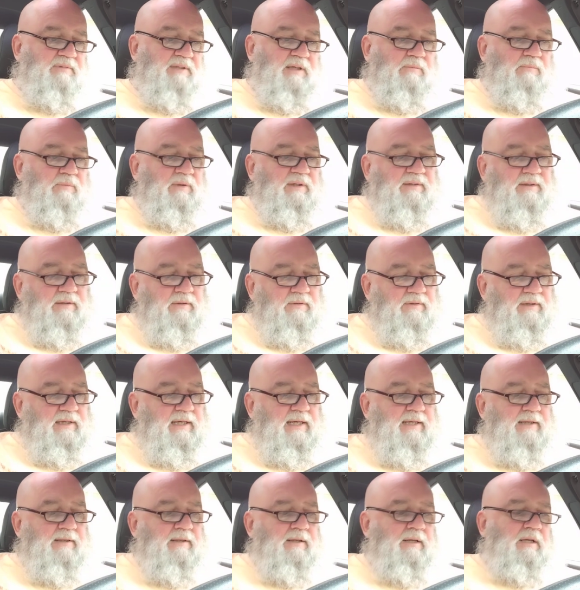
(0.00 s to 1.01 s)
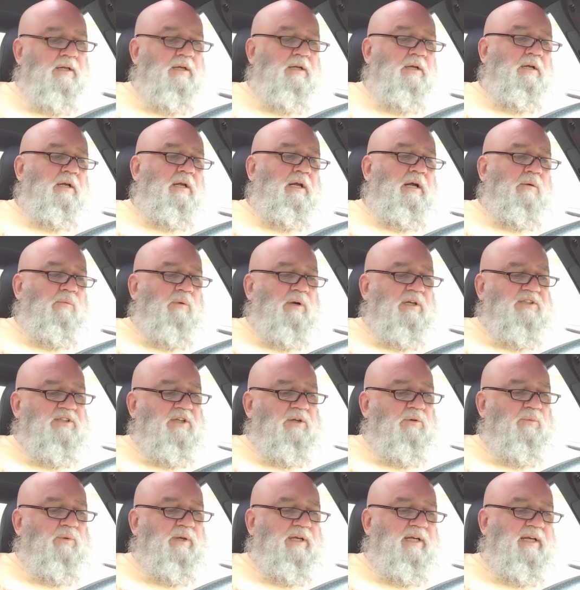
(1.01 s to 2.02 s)
done with it, okay? I want
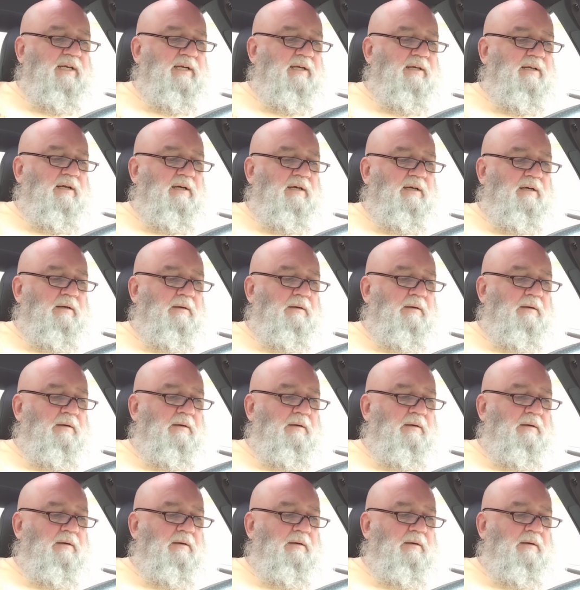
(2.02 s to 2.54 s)
you to read